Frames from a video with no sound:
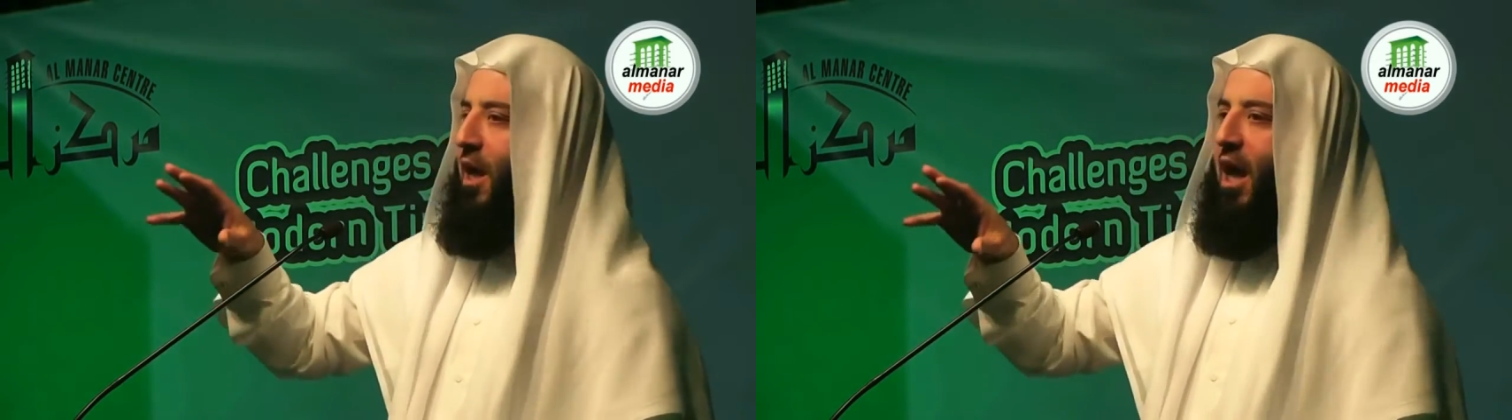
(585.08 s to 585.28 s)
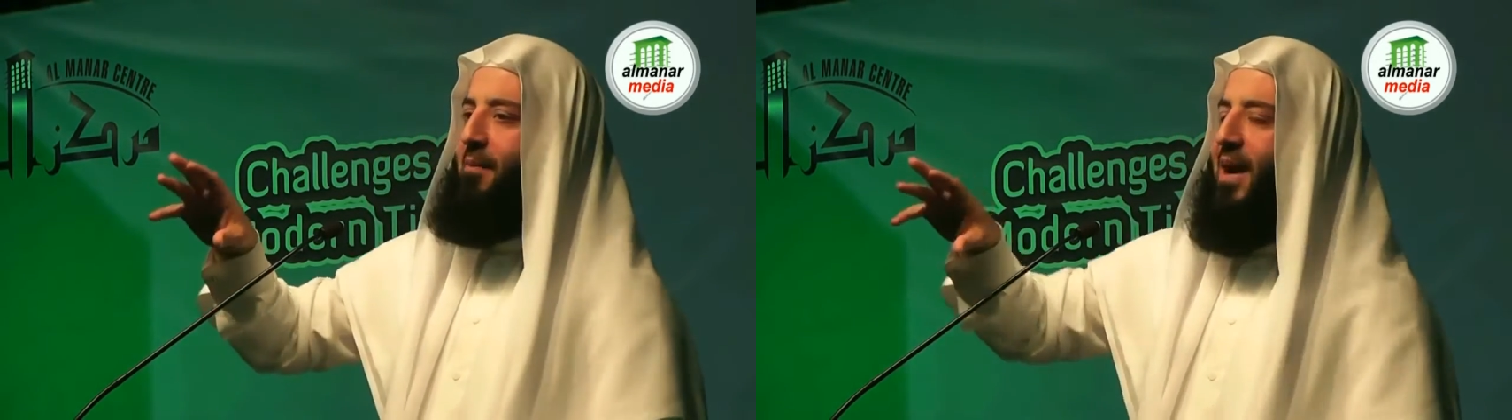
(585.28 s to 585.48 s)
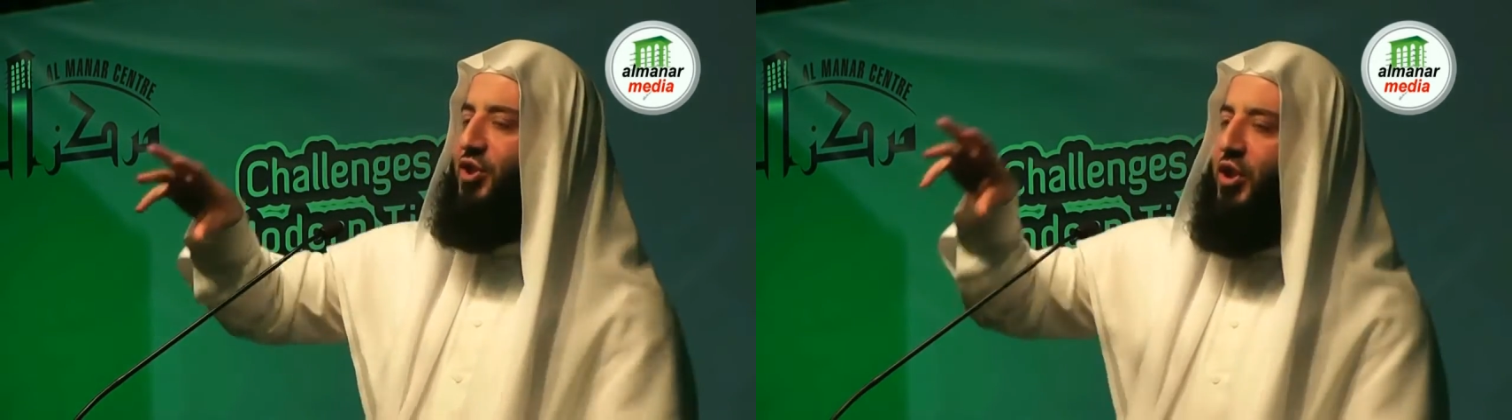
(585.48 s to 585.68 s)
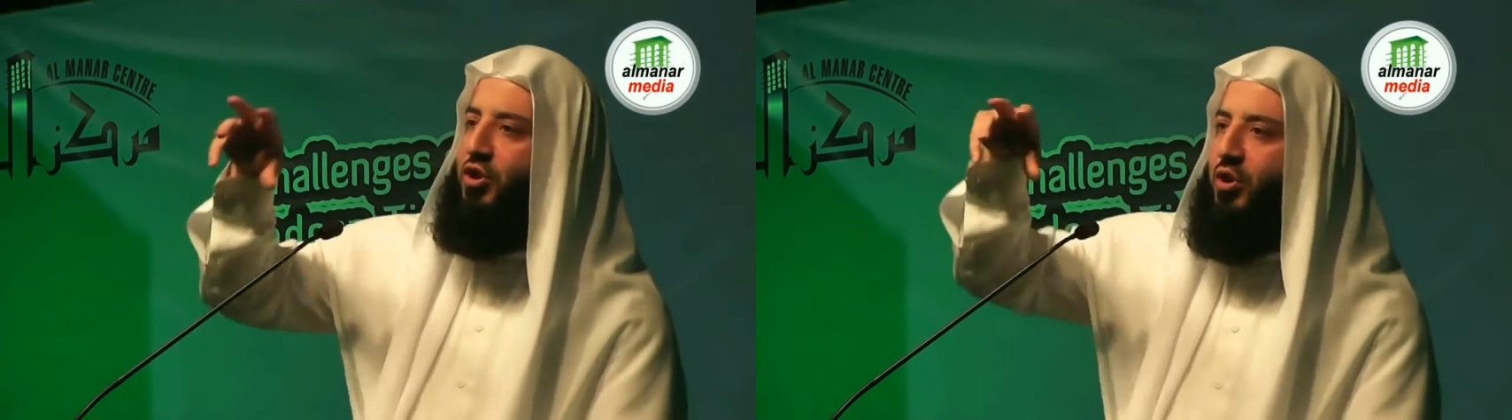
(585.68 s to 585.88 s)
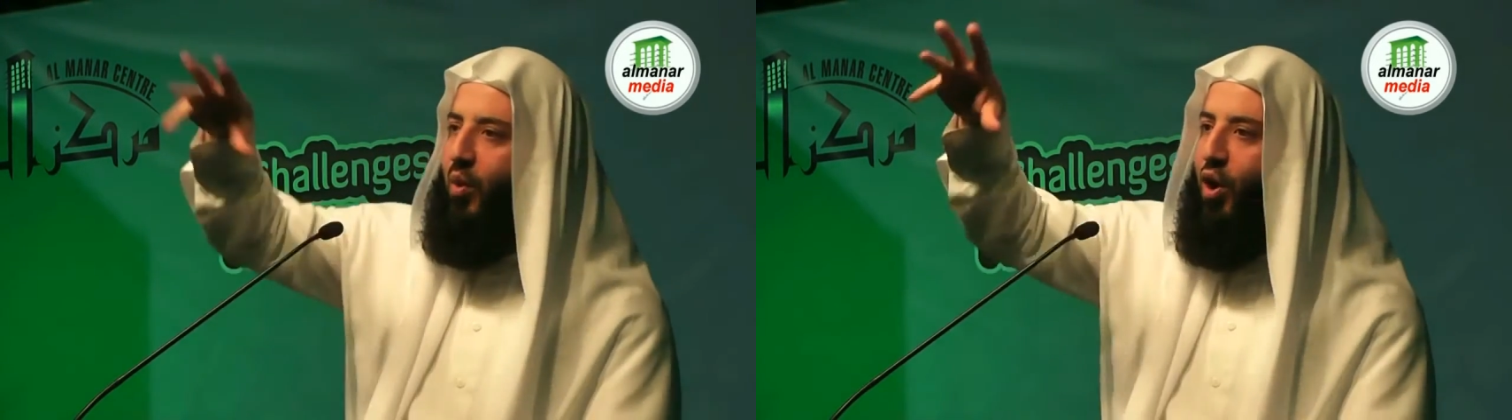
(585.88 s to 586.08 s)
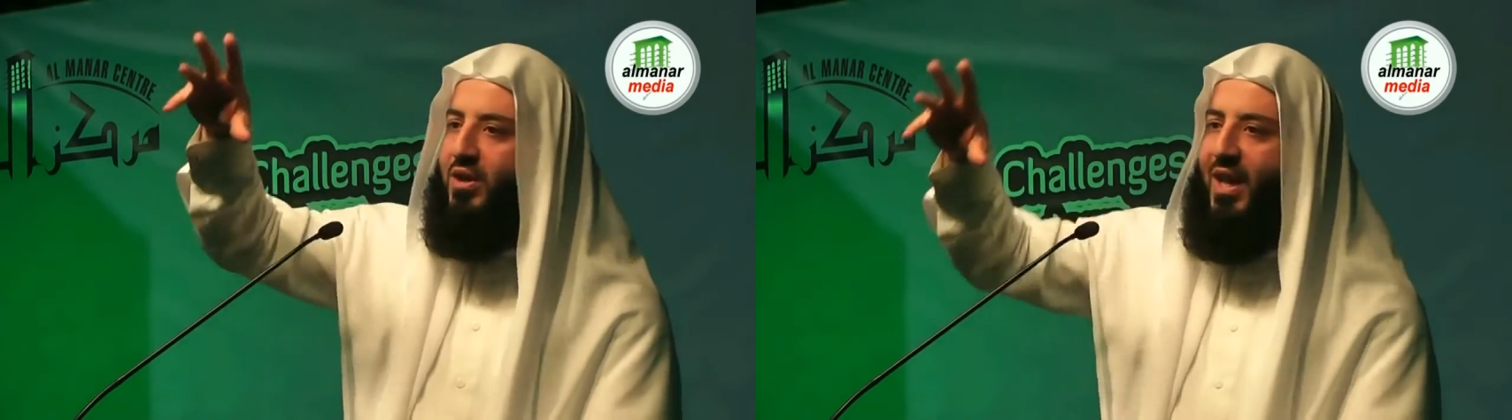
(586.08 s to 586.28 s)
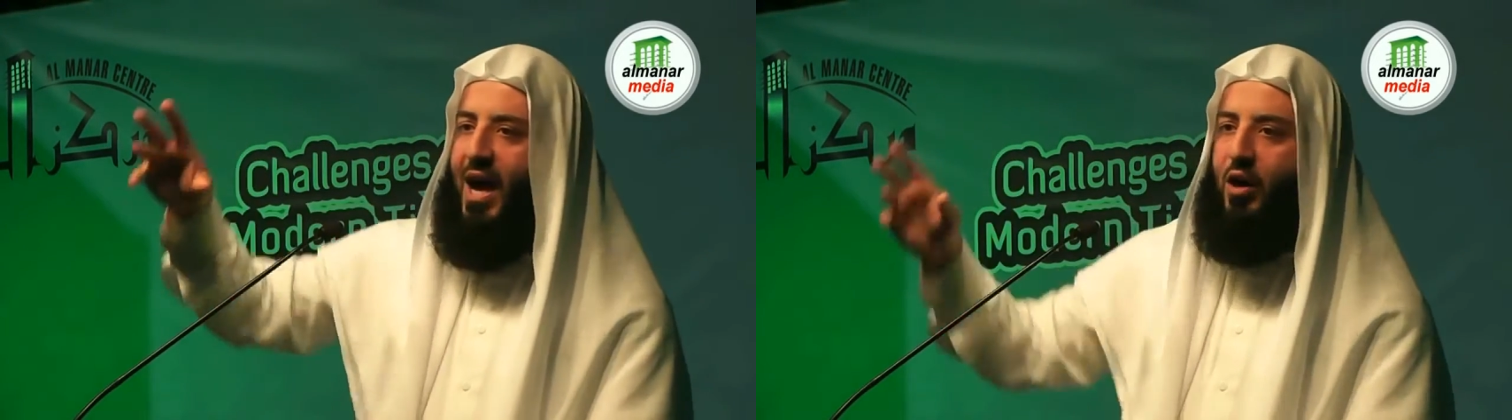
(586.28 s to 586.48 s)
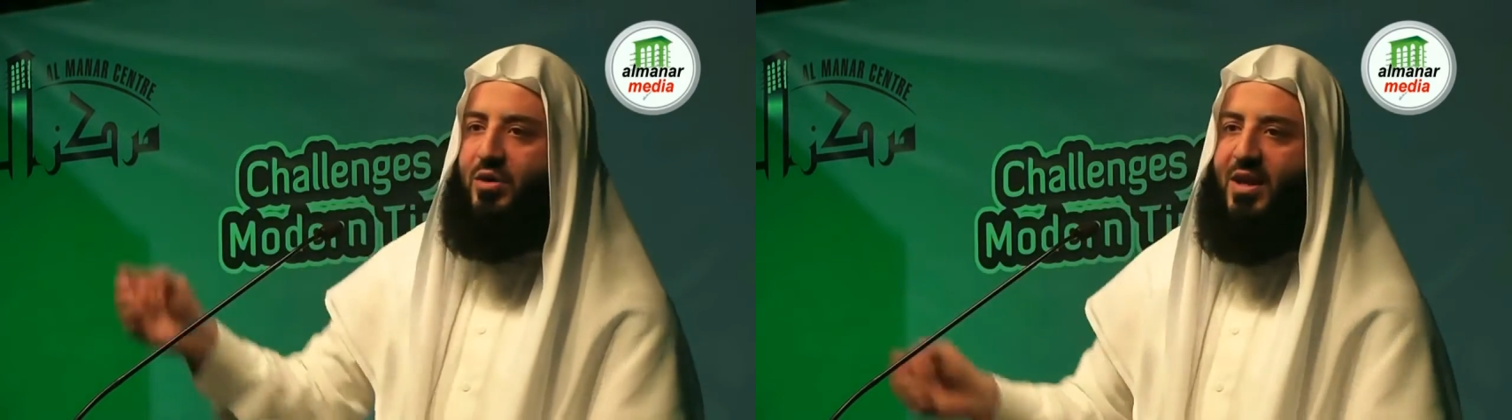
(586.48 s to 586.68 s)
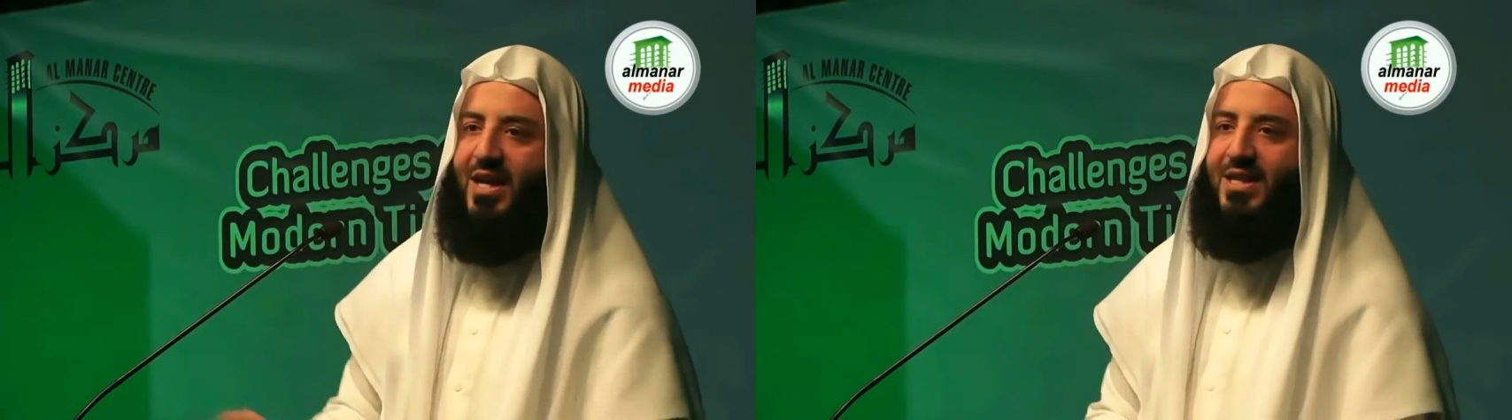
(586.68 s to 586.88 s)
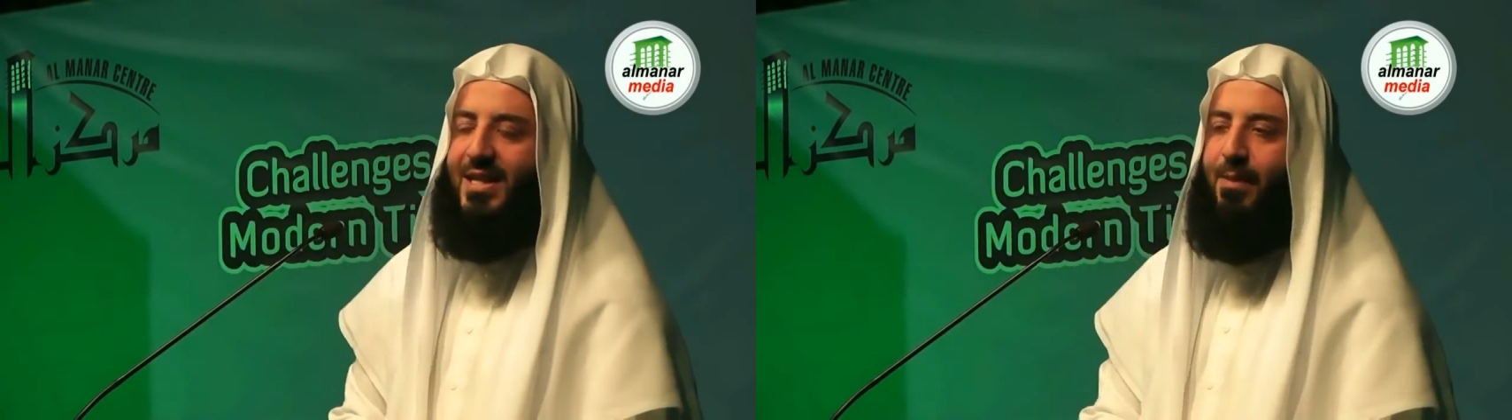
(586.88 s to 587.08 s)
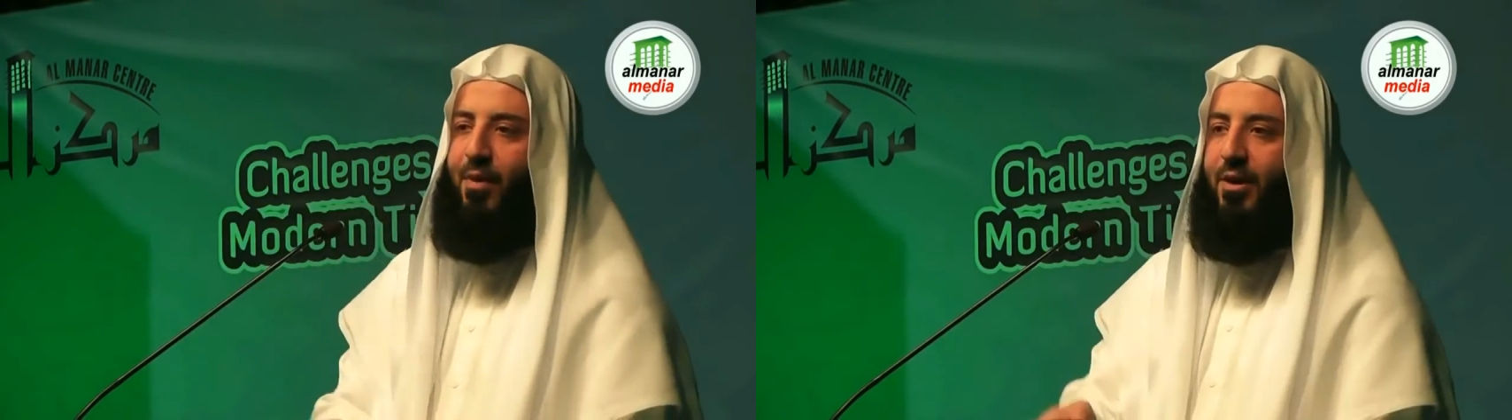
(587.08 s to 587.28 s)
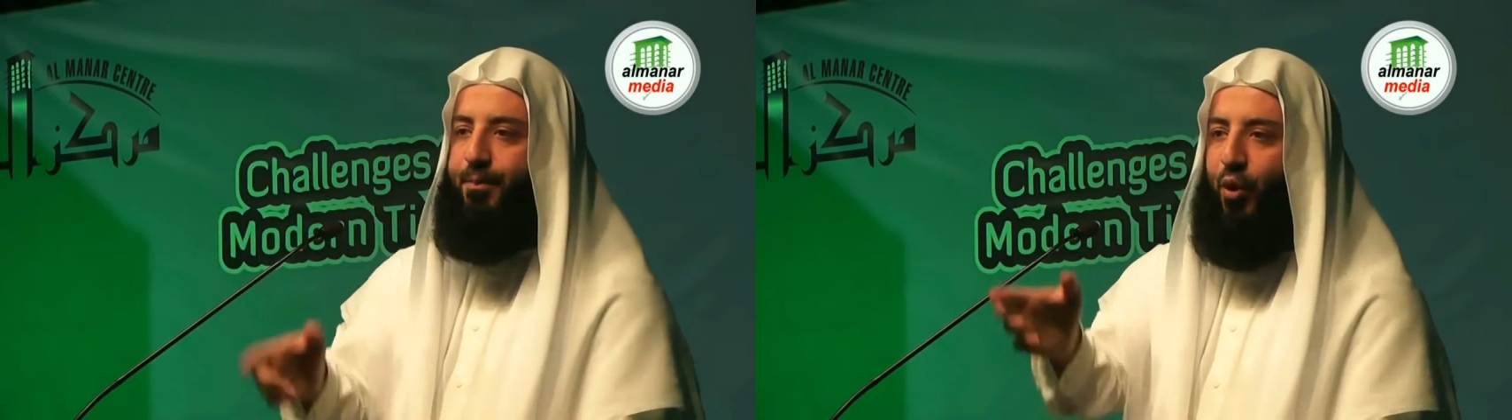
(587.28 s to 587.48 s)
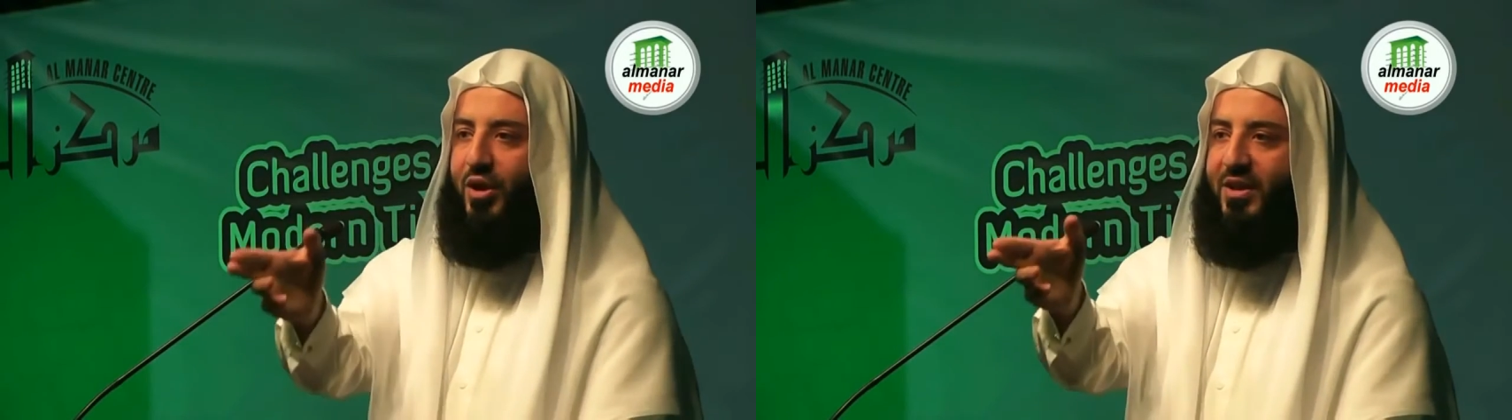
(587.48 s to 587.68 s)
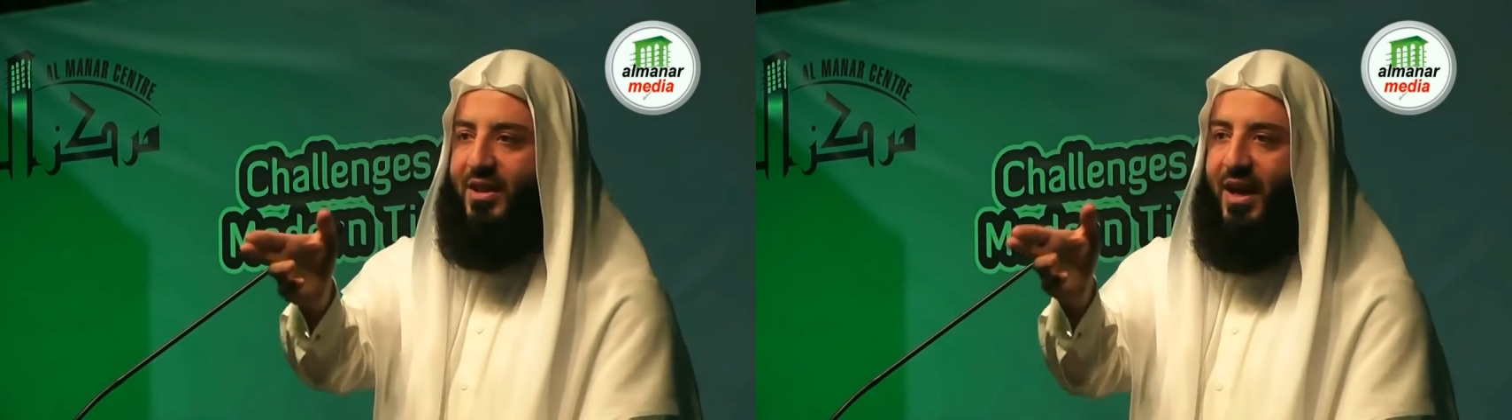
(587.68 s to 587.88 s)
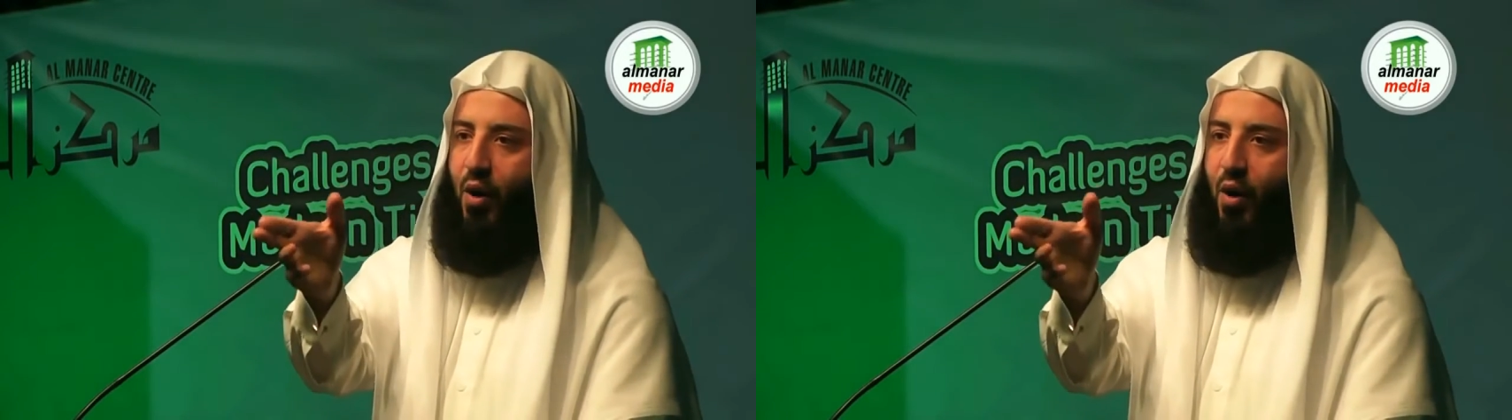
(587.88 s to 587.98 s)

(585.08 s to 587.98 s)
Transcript: Imagine you walked out and someone pointed